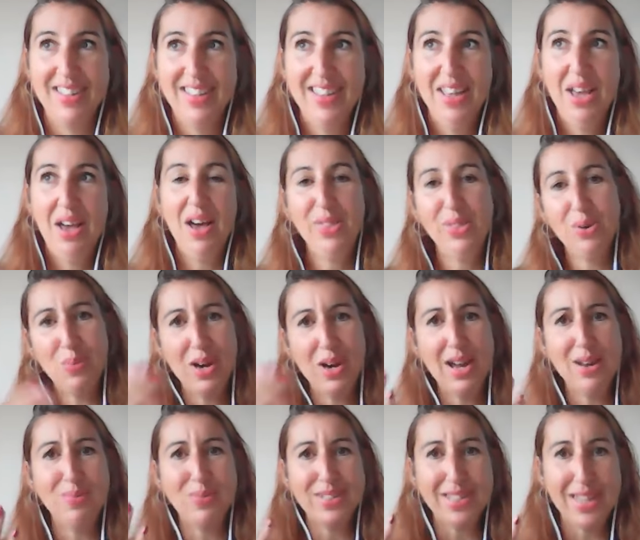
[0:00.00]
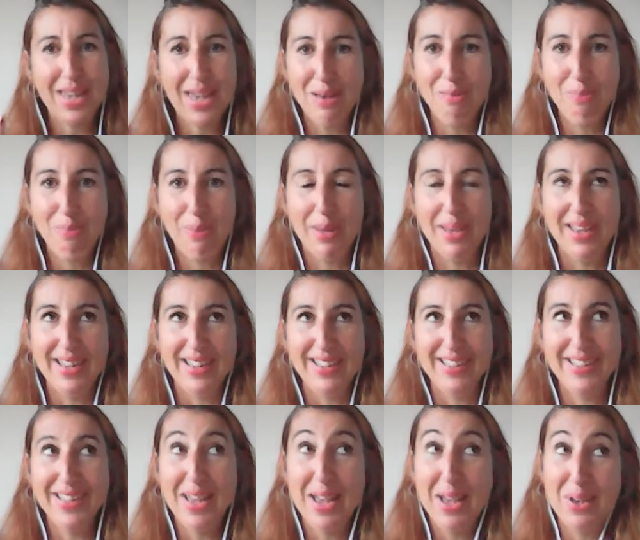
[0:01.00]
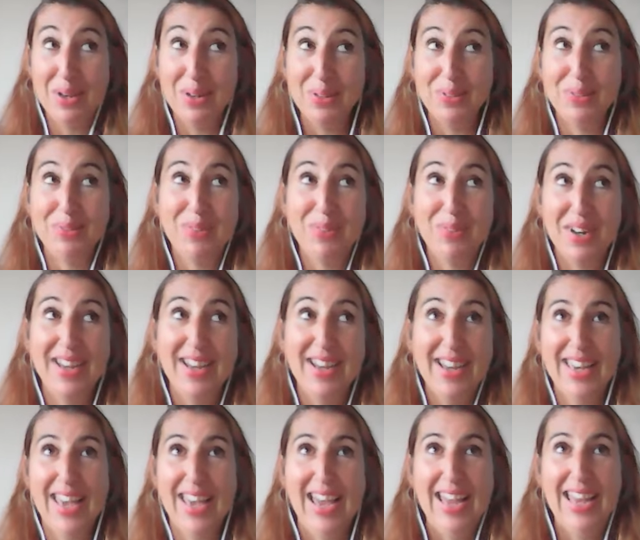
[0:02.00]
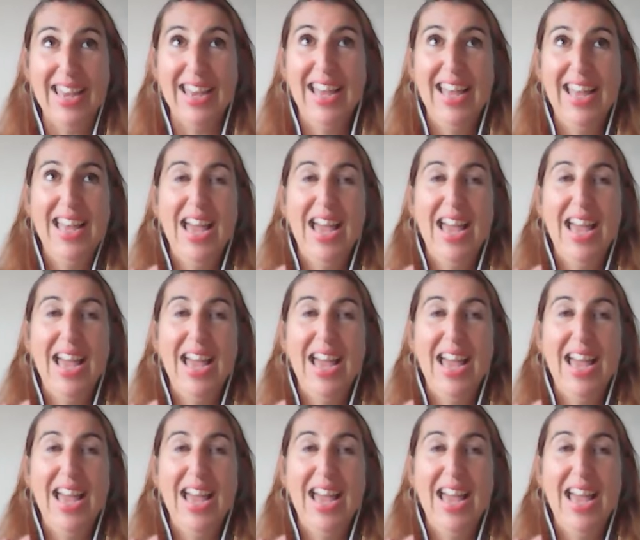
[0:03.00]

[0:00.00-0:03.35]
I thought wine was helping. Oh, yeah. right. Okay.